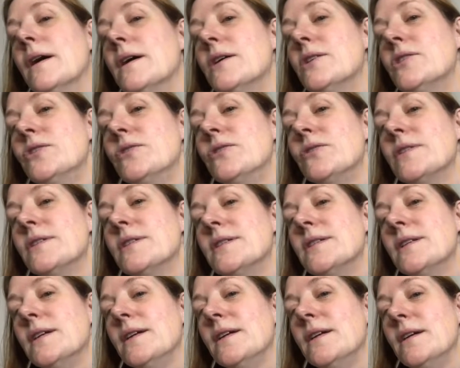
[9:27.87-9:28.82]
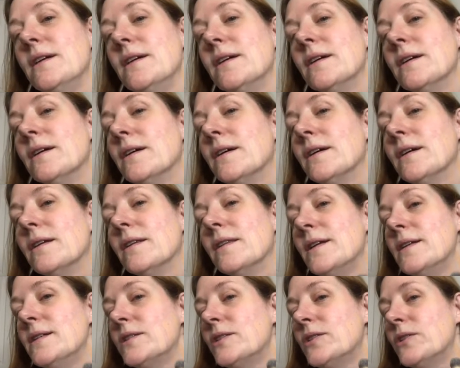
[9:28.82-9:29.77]
as you can see,
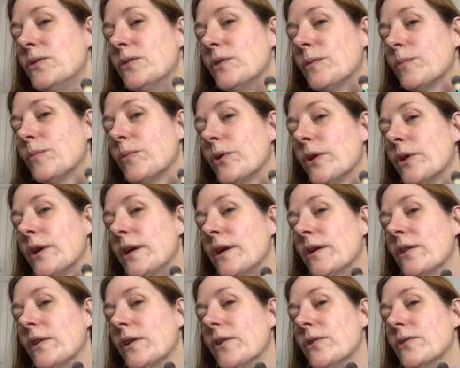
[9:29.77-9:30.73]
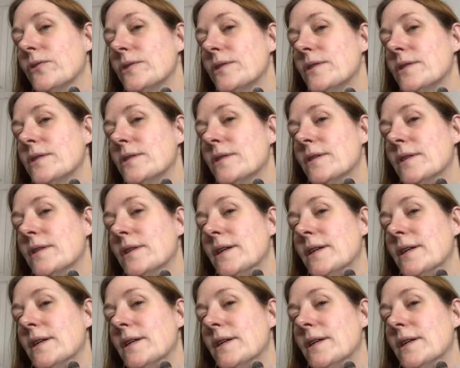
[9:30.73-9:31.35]
these two are pretty close.